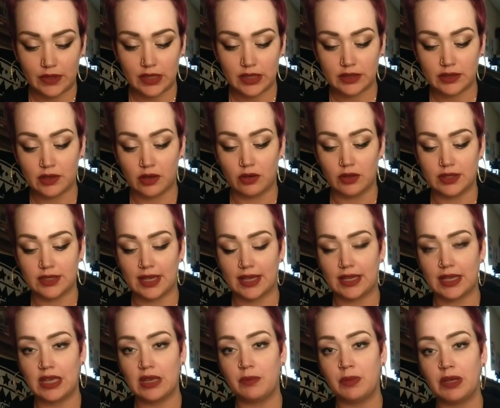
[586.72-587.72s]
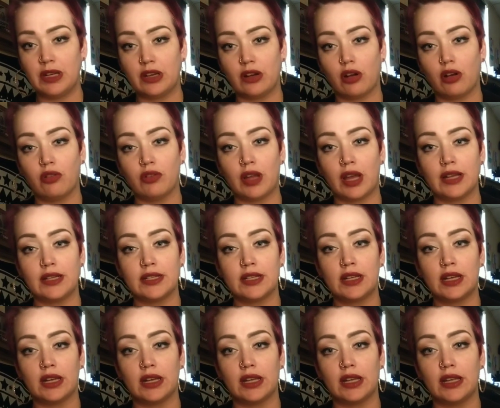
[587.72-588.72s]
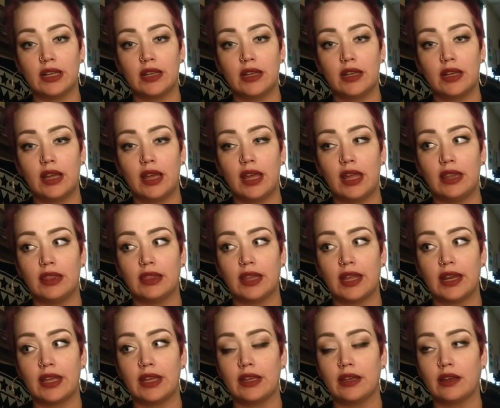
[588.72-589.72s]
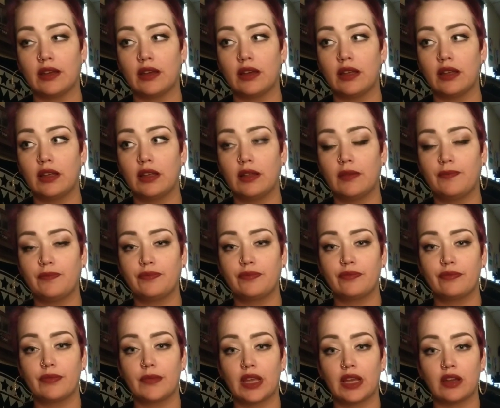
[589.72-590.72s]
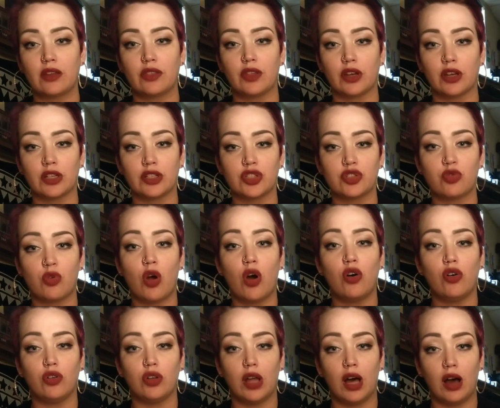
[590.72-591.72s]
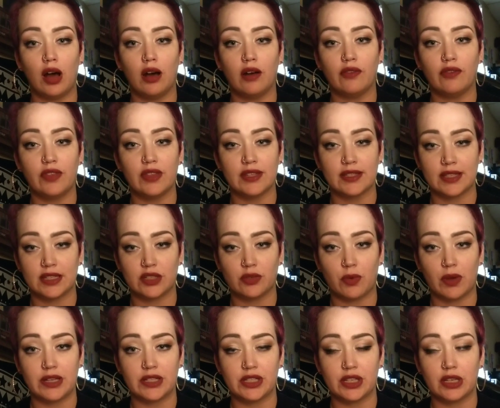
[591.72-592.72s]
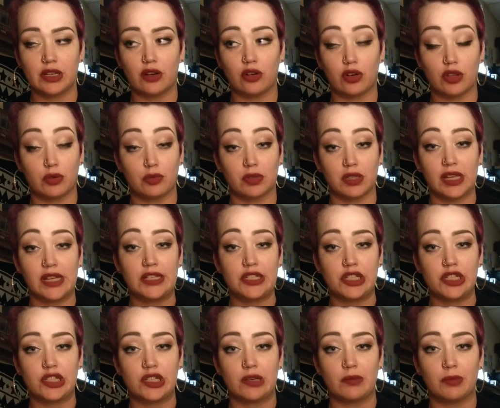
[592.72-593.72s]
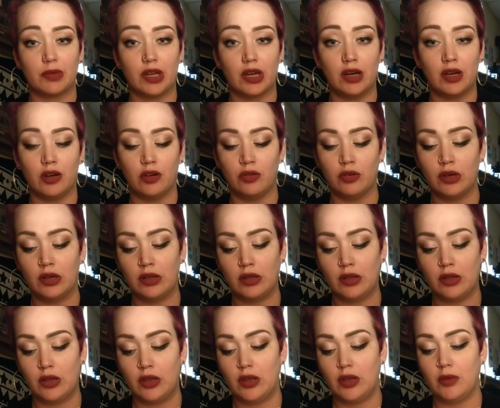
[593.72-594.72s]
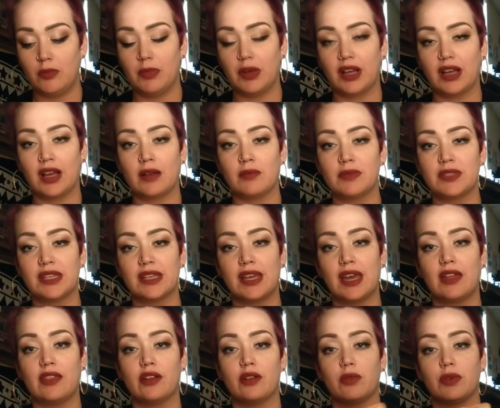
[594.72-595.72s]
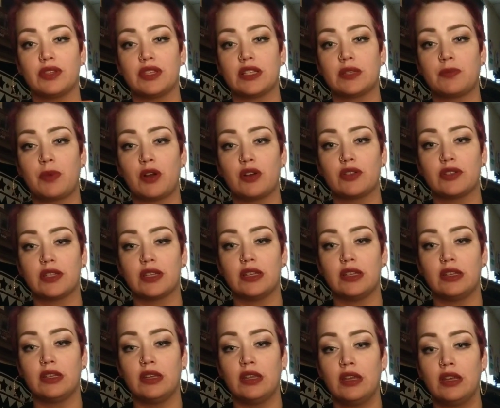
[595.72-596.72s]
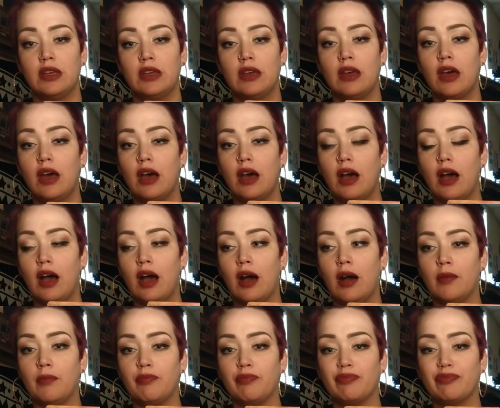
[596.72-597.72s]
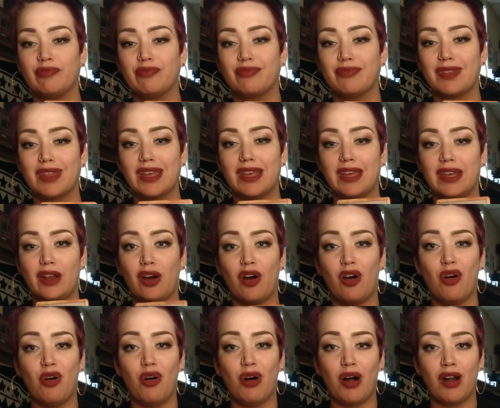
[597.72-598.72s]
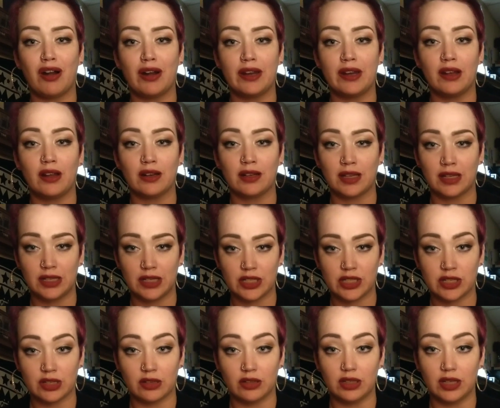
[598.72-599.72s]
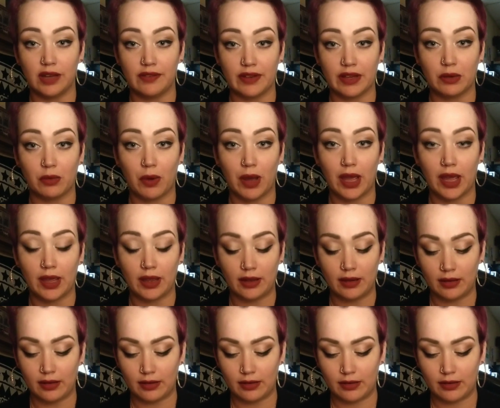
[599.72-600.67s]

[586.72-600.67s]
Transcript: So it's like keeping your own identity and letting the control of the situation or the relationship go, but come together with this person in a wholehearted, unconditional, loving way.